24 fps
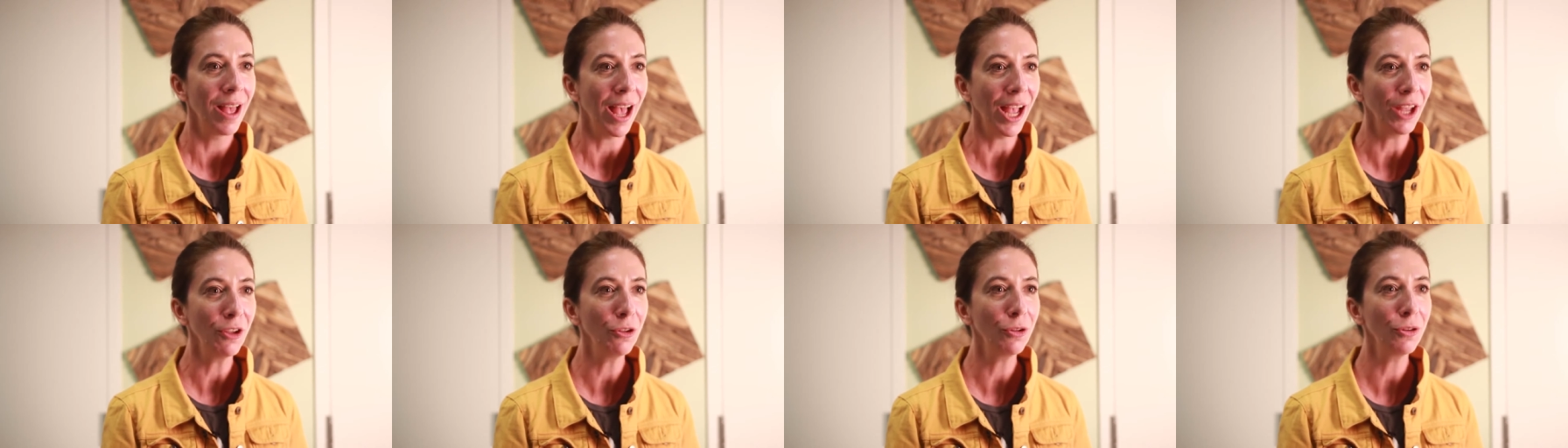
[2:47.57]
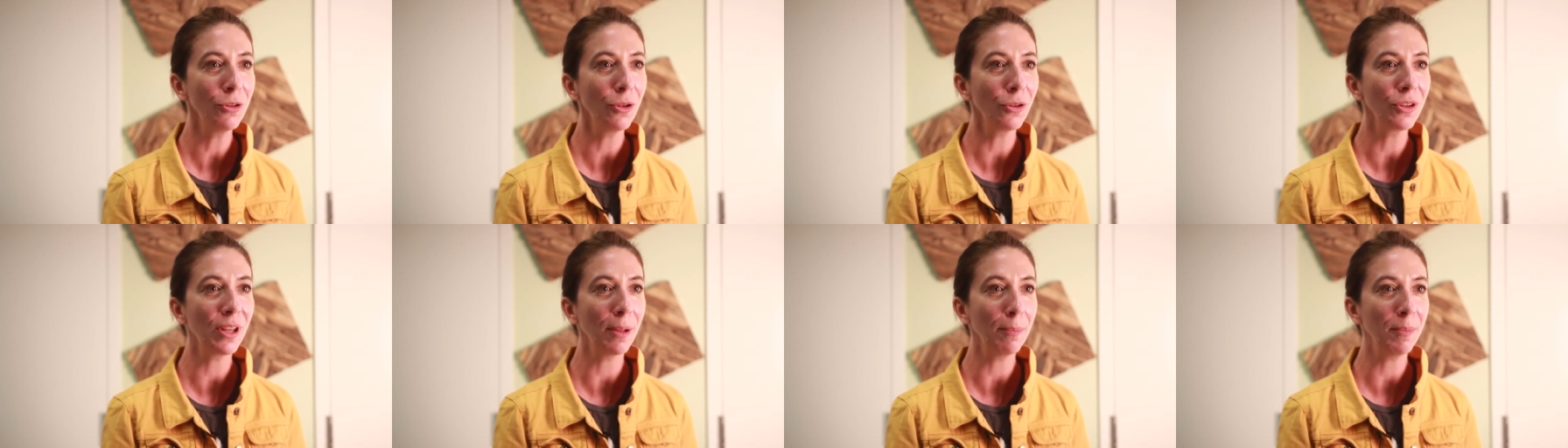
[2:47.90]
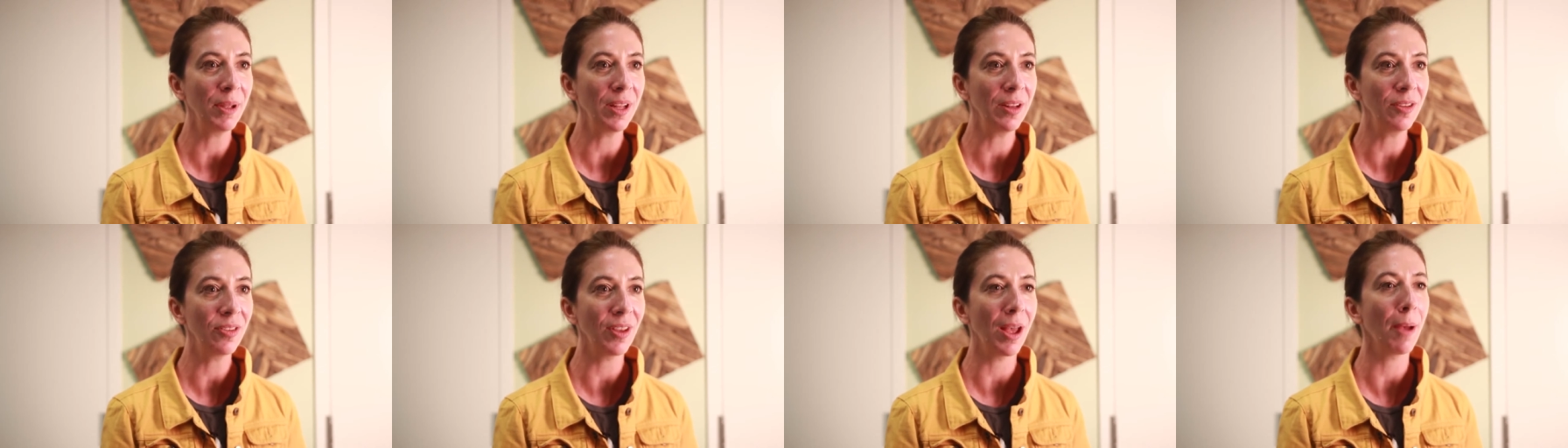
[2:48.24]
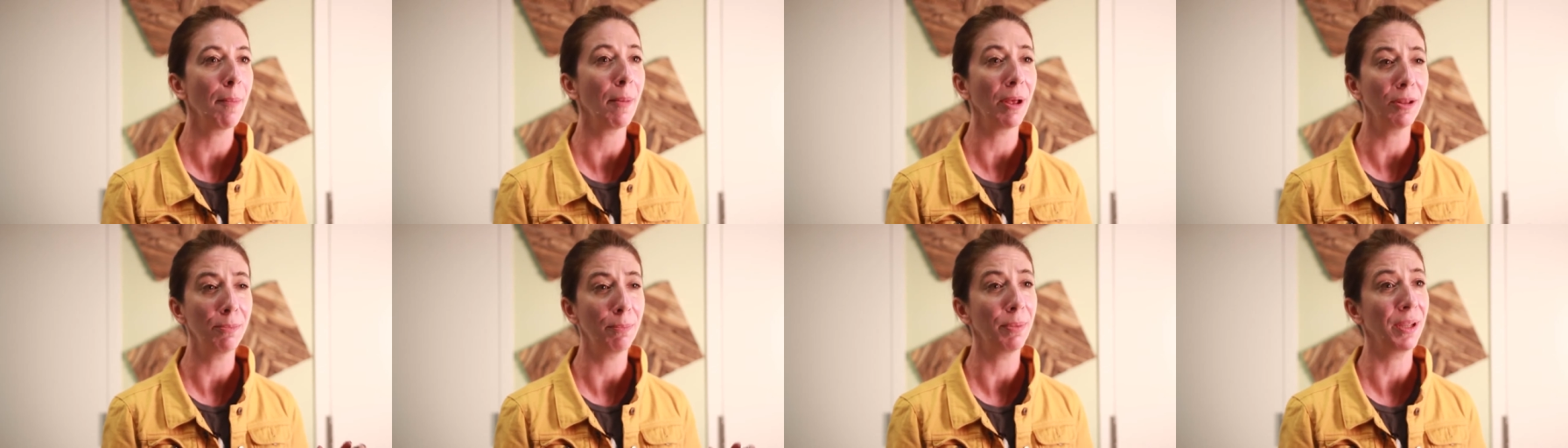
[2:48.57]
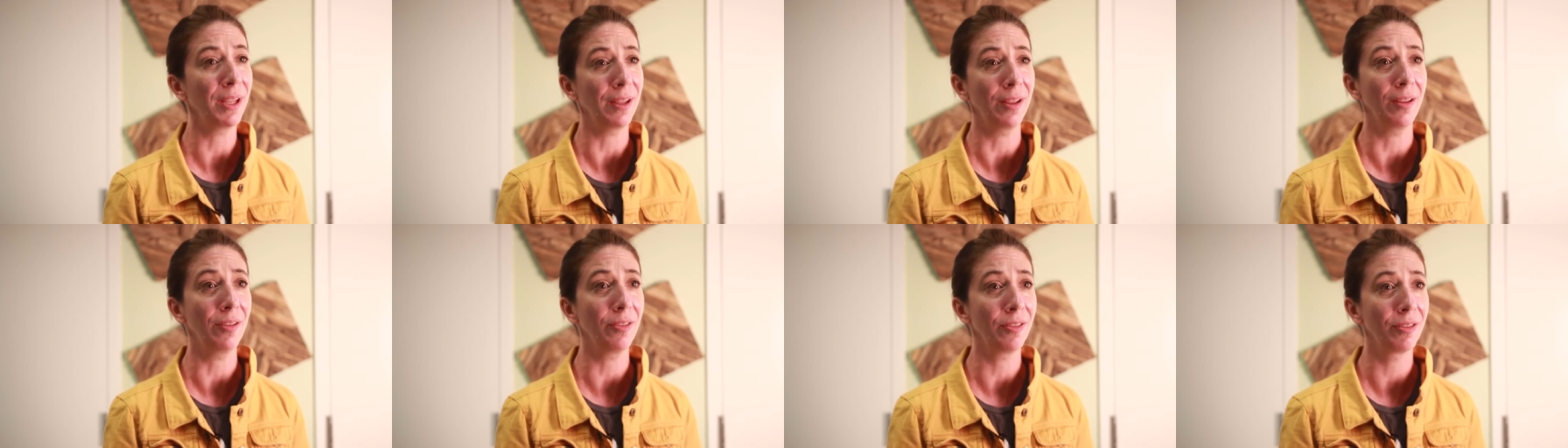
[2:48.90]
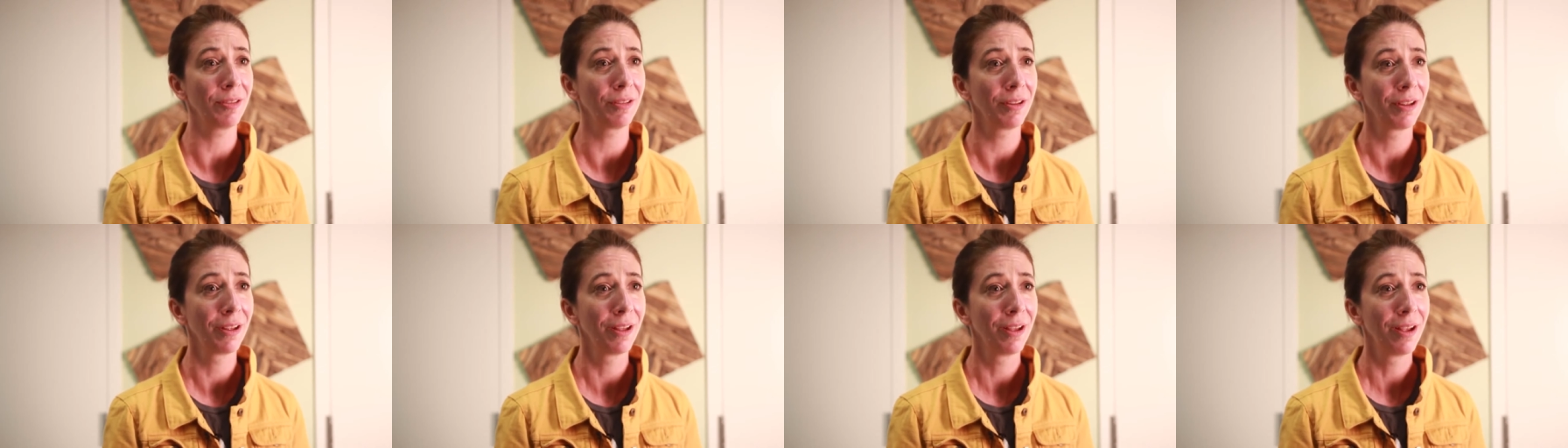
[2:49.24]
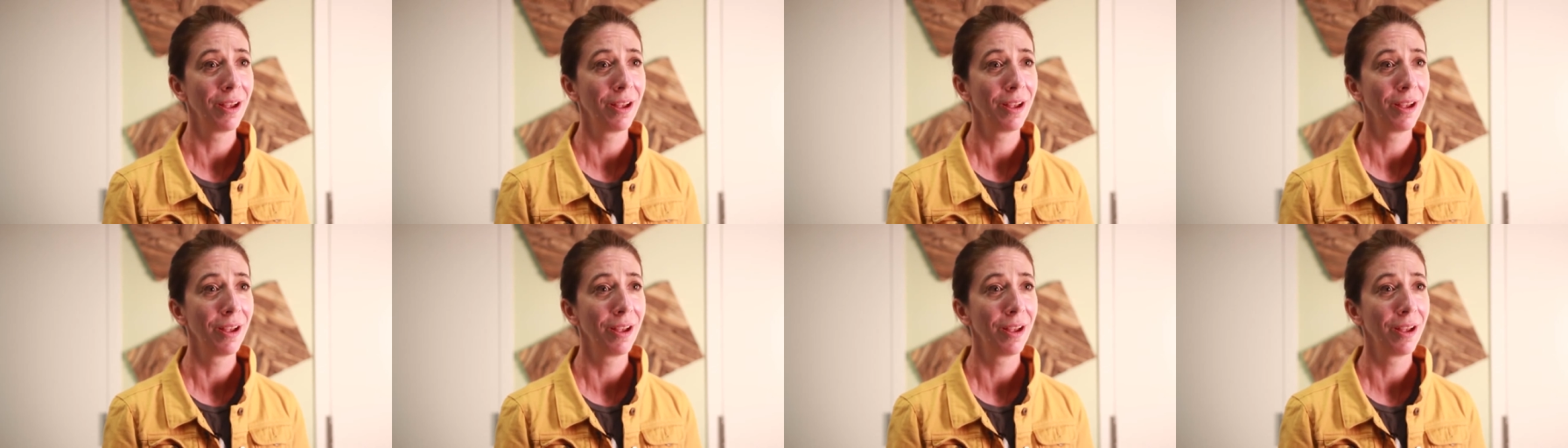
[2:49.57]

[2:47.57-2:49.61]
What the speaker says: And you know that means I'm at peace.